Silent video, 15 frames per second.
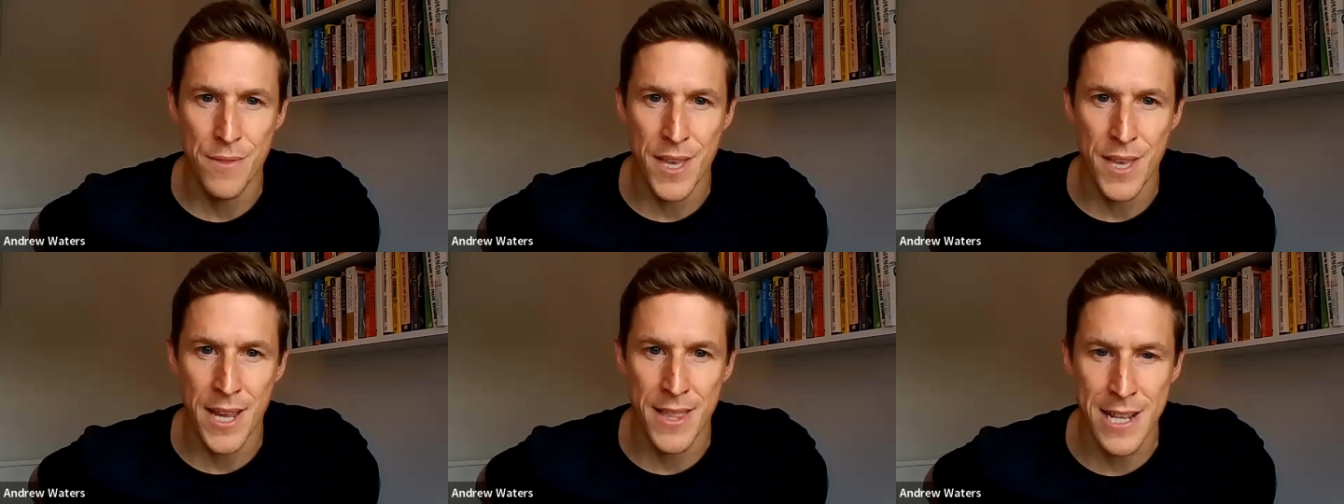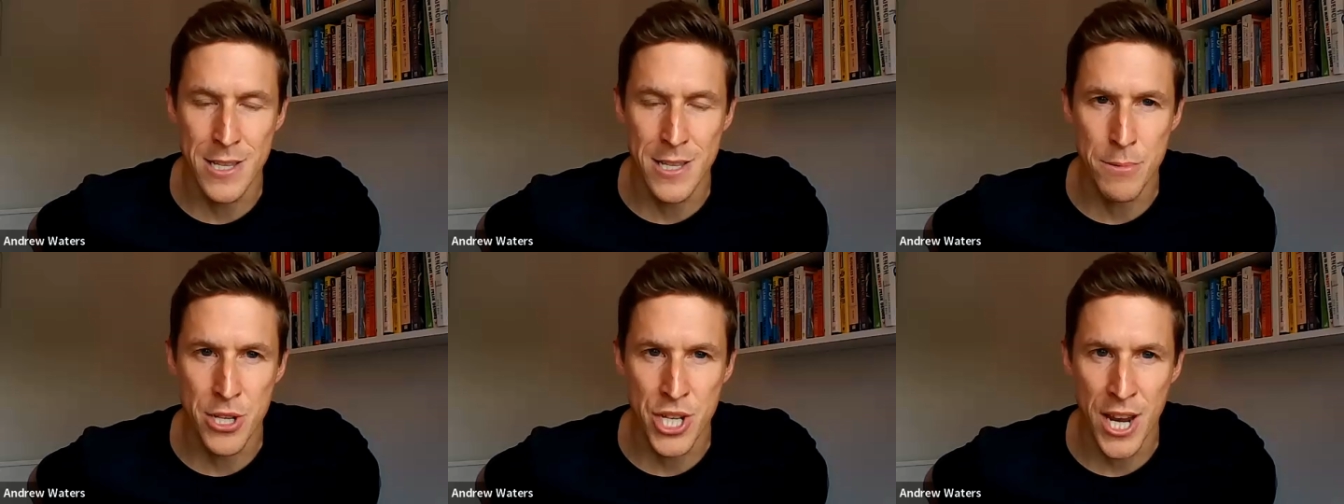They
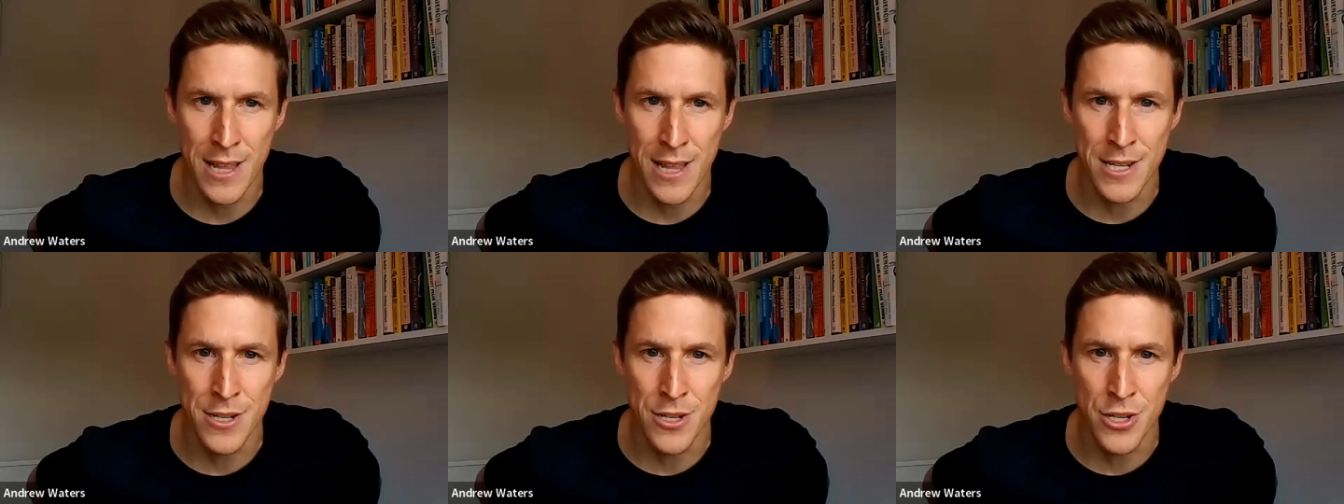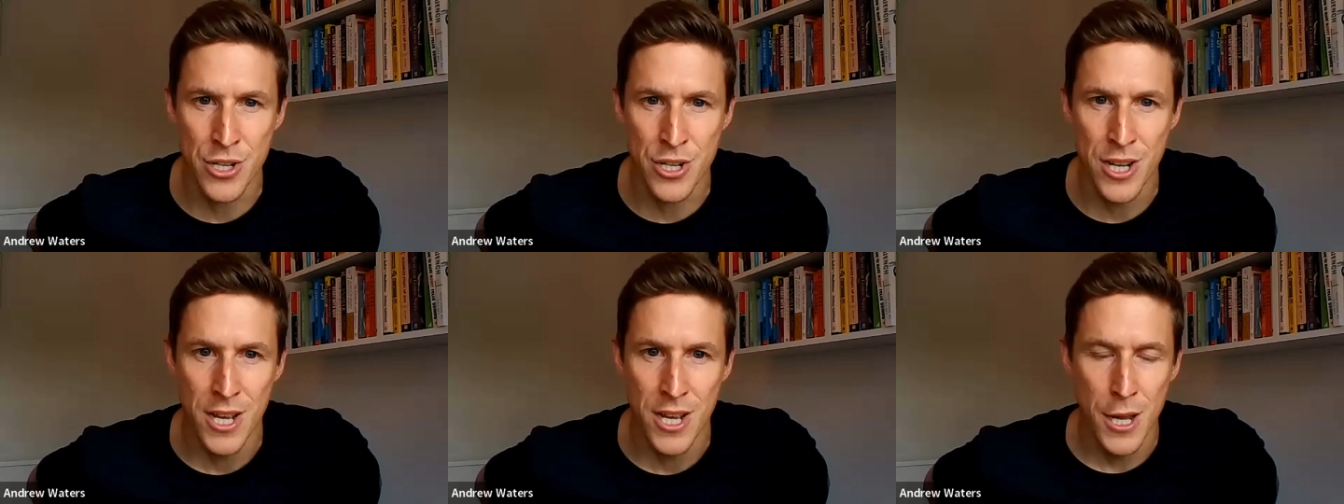need to be
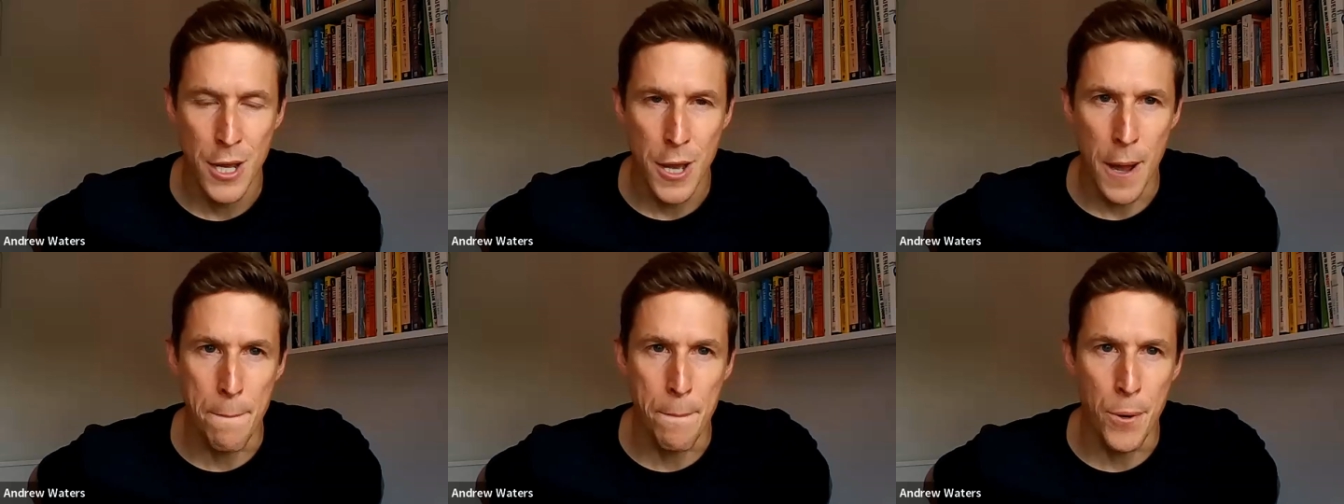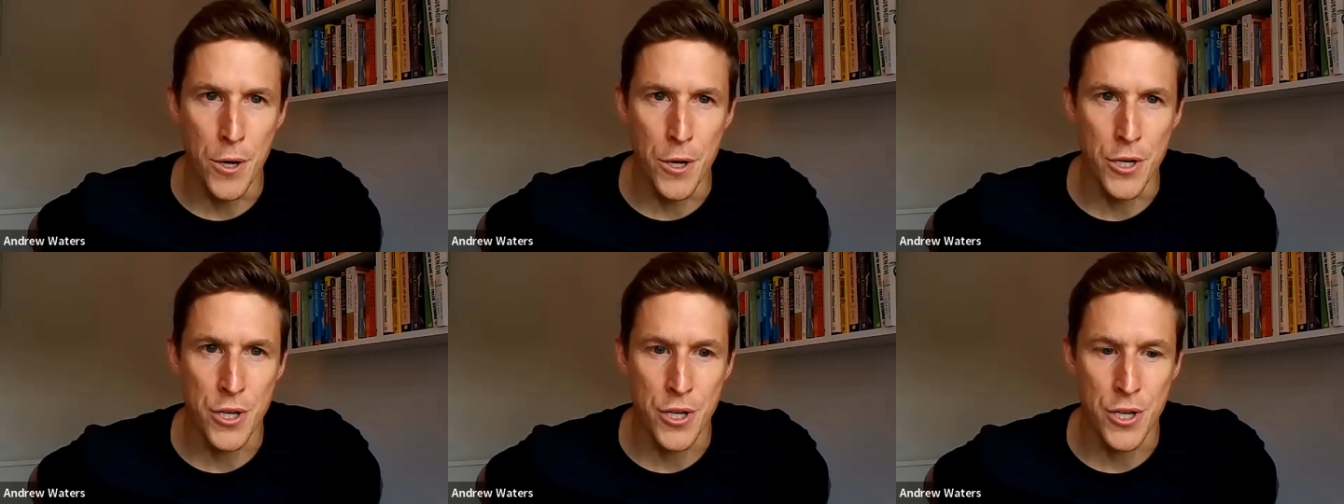challenged and
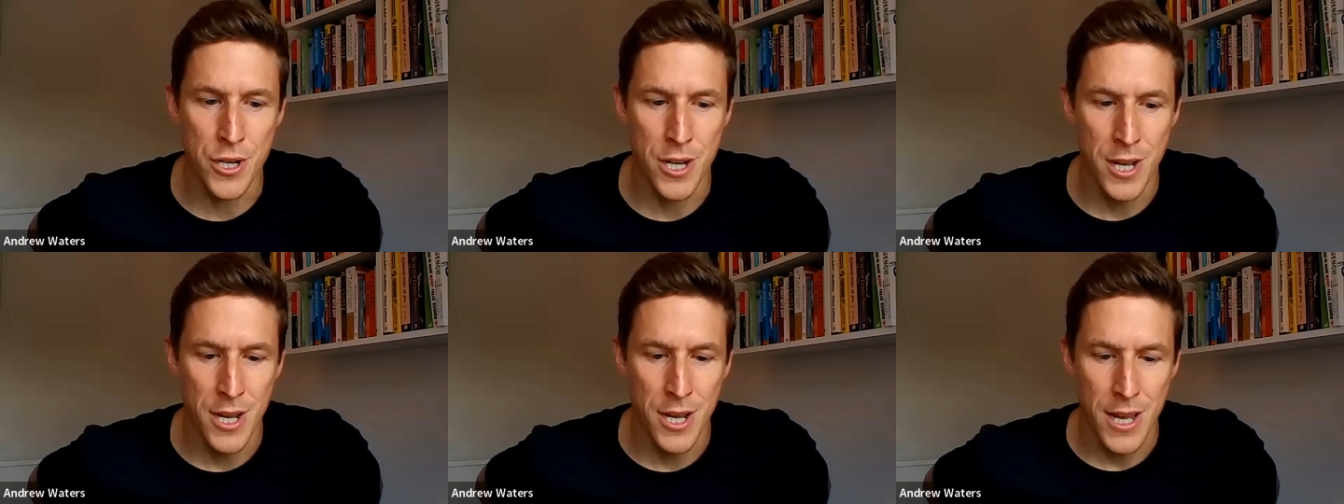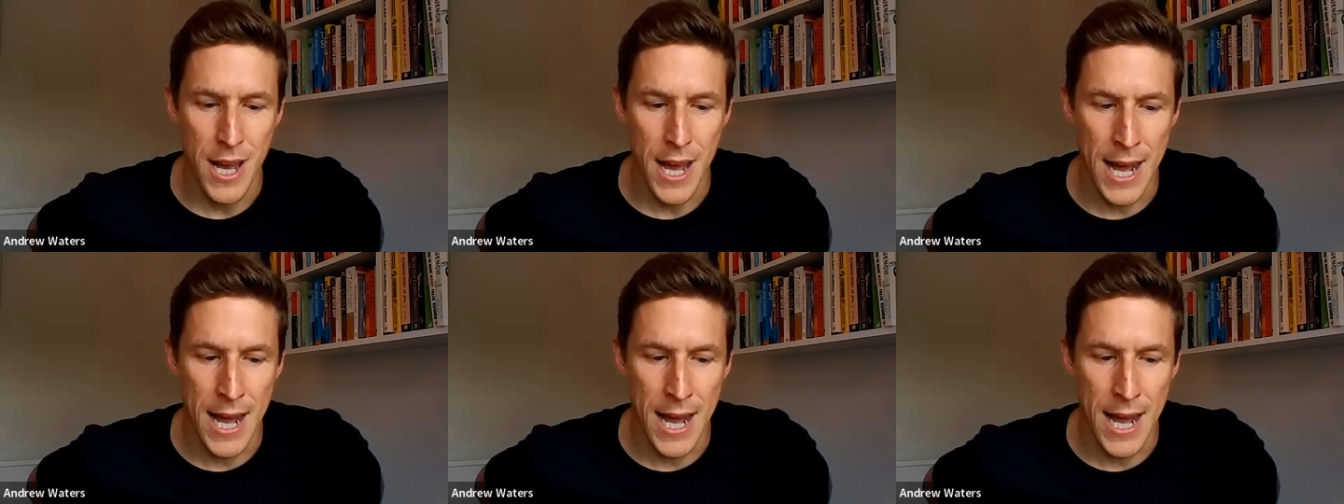pushed.